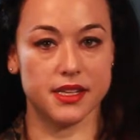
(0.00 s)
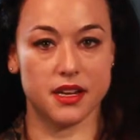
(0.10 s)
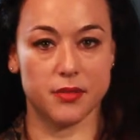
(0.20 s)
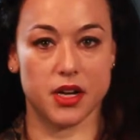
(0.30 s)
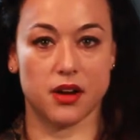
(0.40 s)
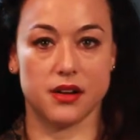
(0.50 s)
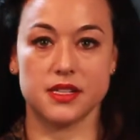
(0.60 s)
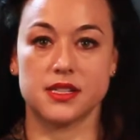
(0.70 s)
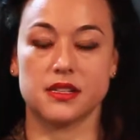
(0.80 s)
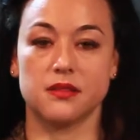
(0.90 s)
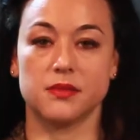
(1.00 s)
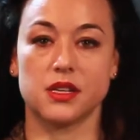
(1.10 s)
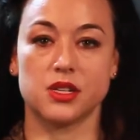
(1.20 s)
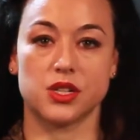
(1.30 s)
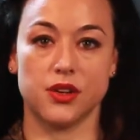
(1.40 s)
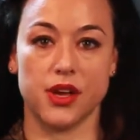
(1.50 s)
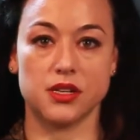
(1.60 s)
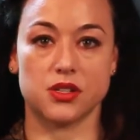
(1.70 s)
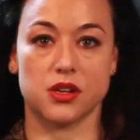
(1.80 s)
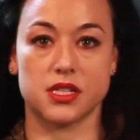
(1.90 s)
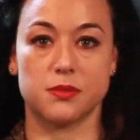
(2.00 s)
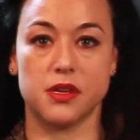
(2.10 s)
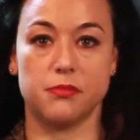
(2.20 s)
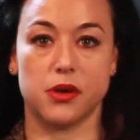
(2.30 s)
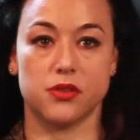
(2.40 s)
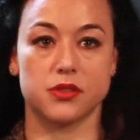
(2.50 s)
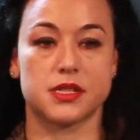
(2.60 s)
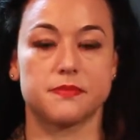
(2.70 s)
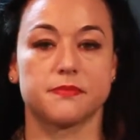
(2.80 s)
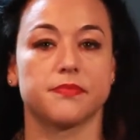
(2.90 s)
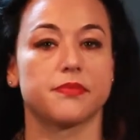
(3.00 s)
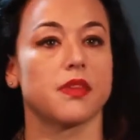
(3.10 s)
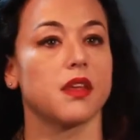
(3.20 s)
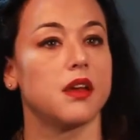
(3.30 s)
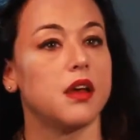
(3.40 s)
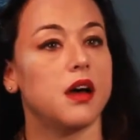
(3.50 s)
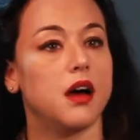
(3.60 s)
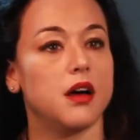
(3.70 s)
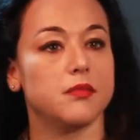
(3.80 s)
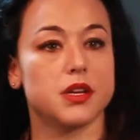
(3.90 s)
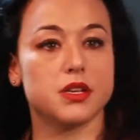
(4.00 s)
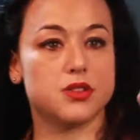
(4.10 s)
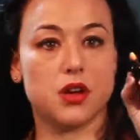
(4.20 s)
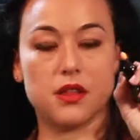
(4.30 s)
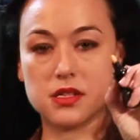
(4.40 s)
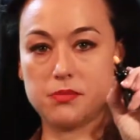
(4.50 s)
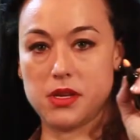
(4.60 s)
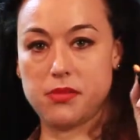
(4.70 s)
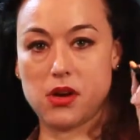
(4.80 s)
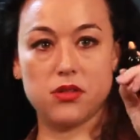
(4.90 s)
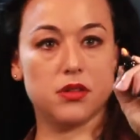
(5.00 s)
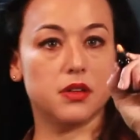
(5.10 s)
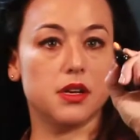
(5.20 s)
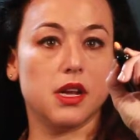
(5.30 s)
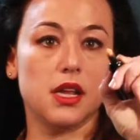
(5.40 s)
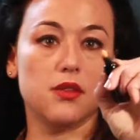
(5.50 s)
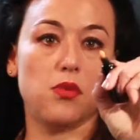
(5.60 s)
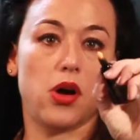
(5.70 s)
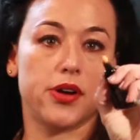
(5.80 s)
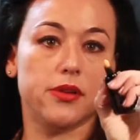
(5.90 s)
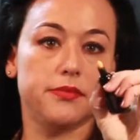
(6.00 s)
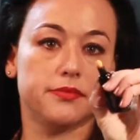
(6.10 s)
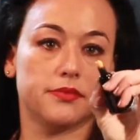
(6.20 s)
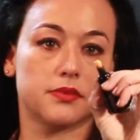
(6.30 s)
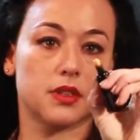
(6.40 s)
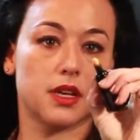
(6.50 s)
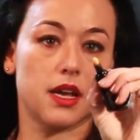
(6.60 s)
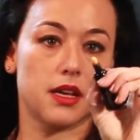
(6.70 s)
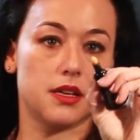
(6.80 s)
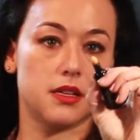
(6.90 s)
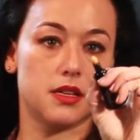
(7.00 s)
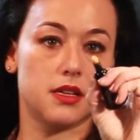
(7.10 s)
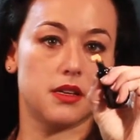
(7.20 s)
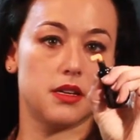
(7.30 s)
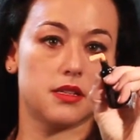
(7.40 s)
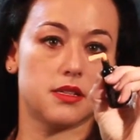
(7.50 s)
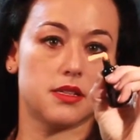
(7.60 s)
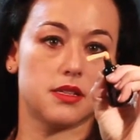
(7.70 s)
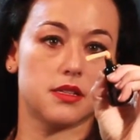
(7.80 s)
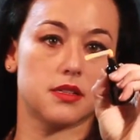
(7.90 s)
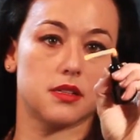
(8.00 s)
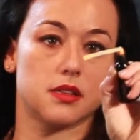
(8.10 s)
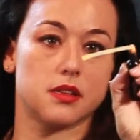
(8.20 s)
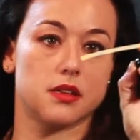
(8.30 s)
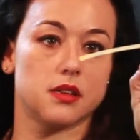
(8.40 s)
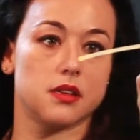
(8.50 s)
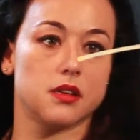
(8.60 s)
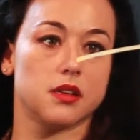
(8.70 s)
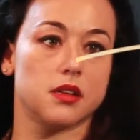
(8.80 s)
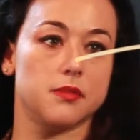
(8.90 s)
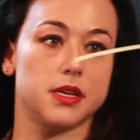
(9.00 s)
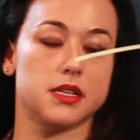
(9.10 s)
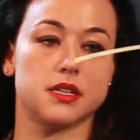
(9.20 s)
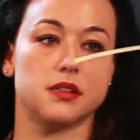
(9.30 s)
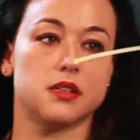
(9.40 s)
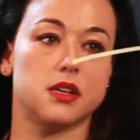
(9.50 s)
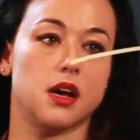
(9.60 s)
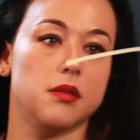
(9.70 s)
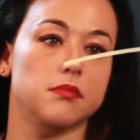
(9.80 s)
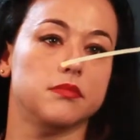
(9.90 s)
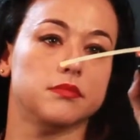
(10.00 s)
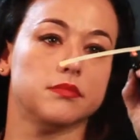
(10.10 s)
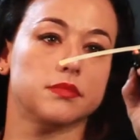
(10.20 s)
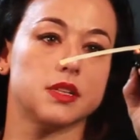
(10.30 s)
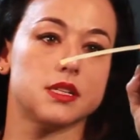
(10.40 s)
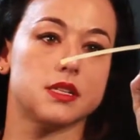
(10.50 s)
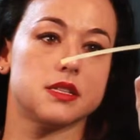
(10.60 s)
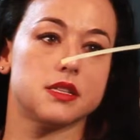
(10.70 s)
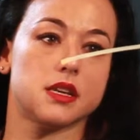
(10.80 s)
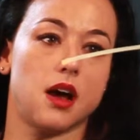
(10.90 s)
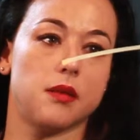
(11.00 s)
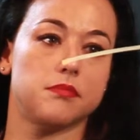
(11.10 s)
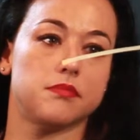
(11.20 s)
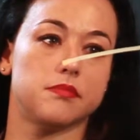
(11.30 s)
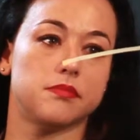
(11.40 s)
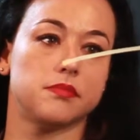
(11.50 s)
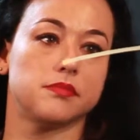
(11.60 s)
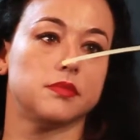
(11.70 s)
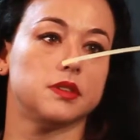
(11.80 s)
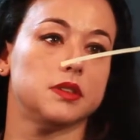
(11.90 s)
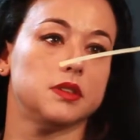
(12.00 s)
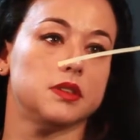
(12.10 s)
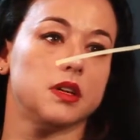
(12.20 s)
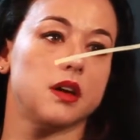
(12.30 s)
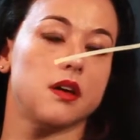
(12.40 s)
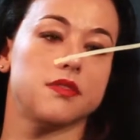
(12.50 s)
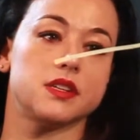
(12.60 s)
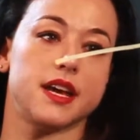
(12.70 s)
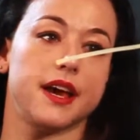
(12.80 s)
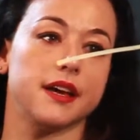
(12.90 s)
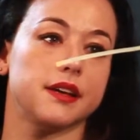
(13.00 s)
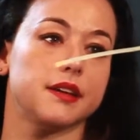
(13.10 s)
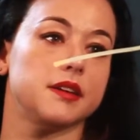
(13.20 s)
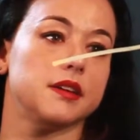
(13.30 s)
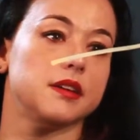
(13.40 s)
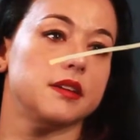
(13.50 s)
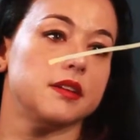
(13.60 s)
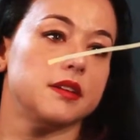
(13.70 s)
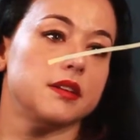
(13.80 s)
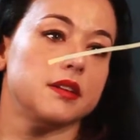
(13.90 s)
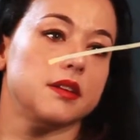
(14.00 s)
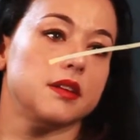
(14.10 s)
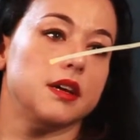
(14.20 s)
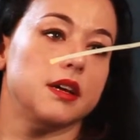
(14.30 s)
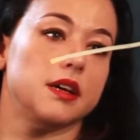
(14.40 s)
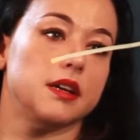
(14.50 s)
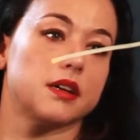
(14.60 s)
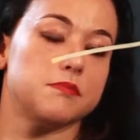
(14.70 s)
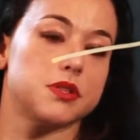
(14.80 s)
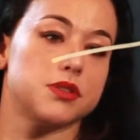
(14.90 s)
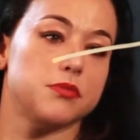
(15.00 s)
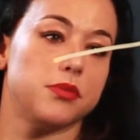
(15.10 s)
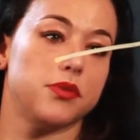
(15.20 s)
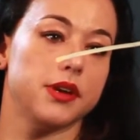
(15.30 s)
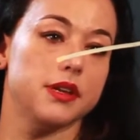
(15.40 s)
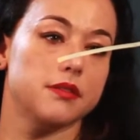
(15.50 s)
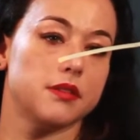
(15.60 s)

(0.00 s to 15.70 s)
and I'm an artist, and I'm going to show you how to draw speedboats. I'm going to draw the speedboat in the water, and it's going to be tilted up. This is the top of the deck, and it comes to a point